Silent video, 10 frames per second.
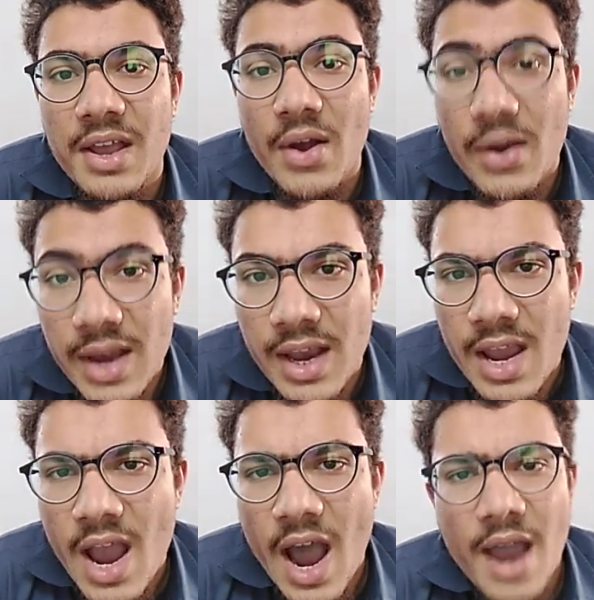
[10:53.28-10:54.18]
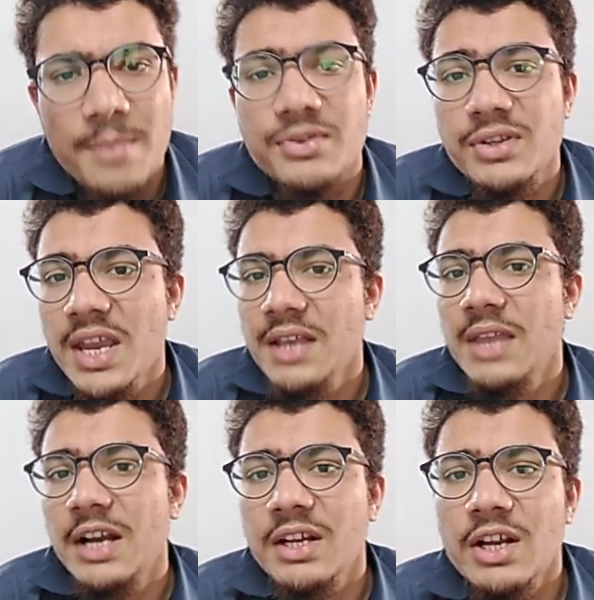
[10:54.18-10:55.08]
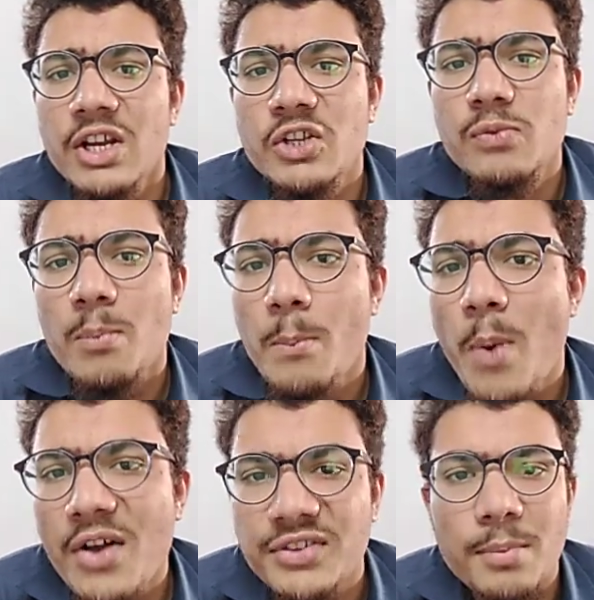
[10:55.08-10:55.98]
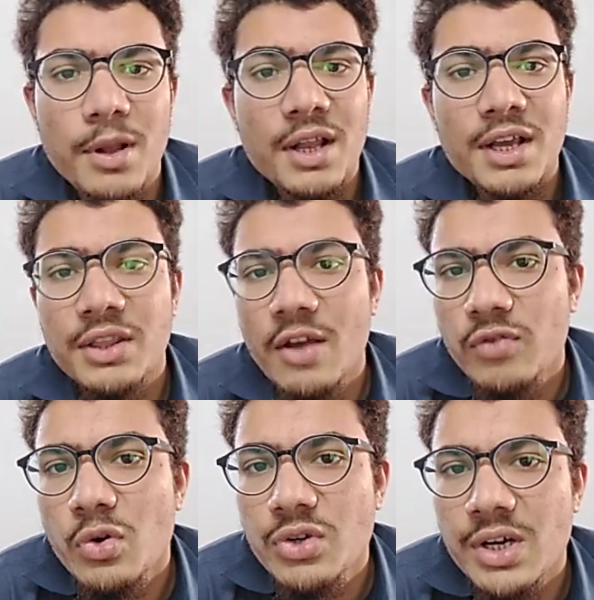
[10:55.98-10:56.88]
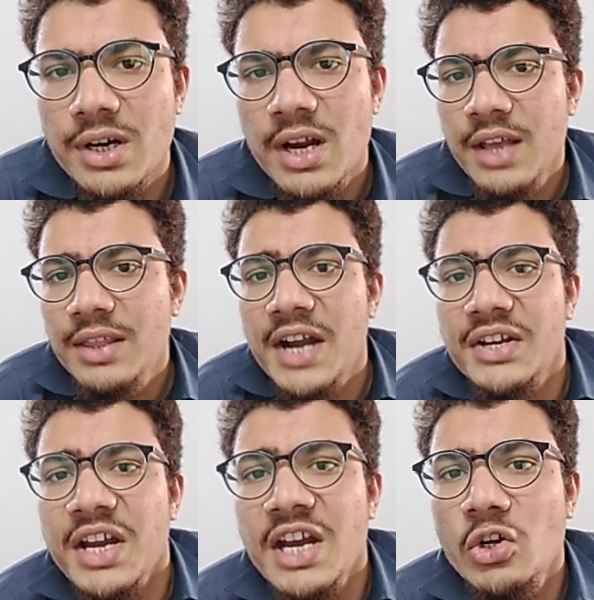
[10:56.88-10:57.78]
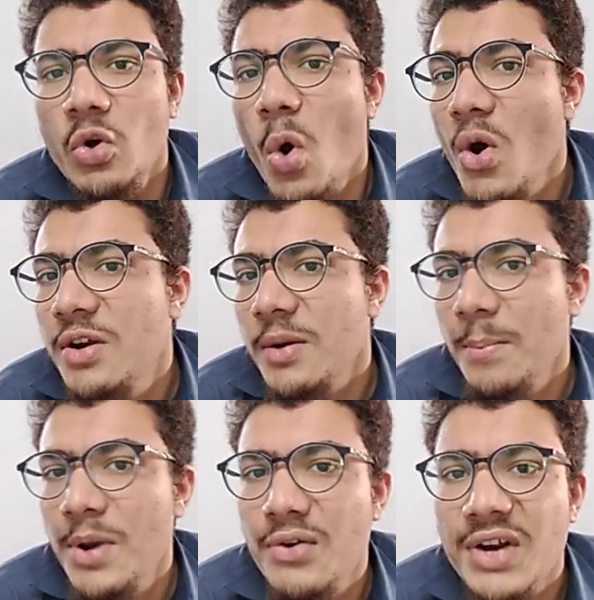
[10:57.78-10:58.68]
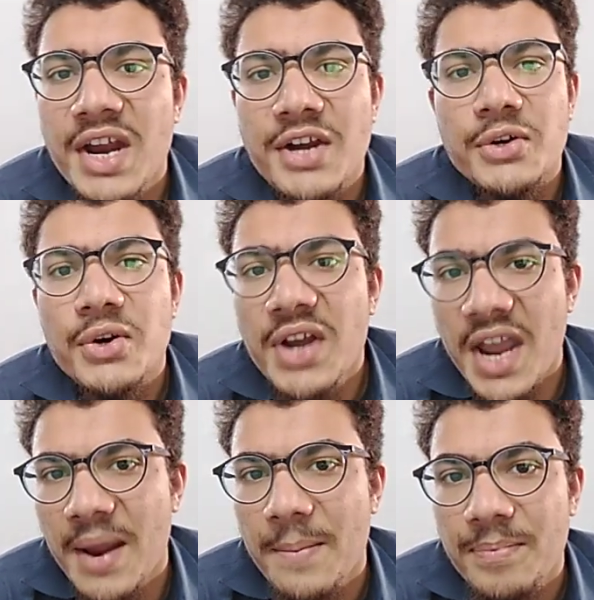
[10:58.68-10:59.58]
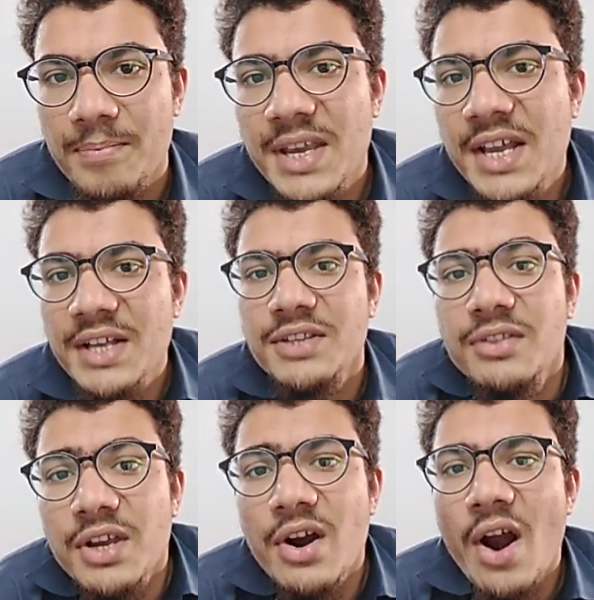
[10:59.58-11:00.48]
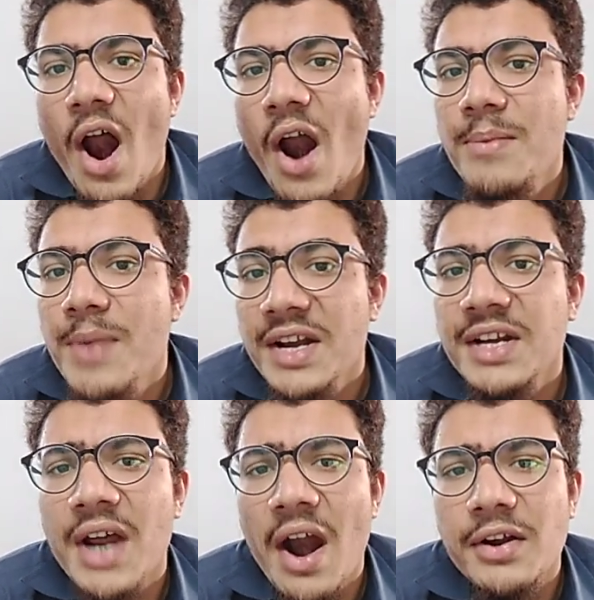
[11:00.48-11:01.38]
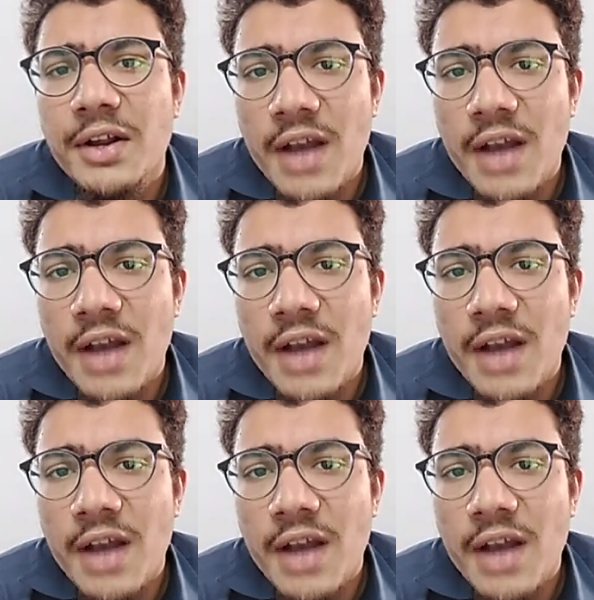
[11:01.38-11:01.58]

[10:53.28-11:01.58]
Okay, I am saying that it is possible in the future that it could be rain today because there are many dark